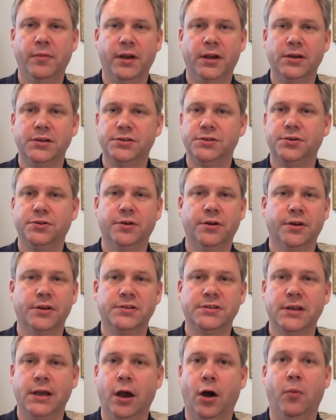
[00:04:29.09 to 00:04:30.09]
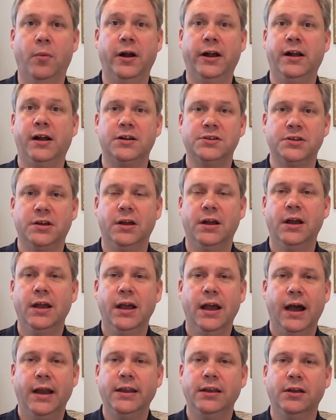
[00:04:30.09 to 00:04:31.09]
because you're going to say, oh my gosh, I
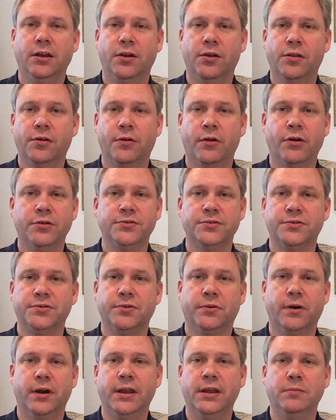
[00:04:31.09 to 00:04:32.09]
didn't go to the grocery store,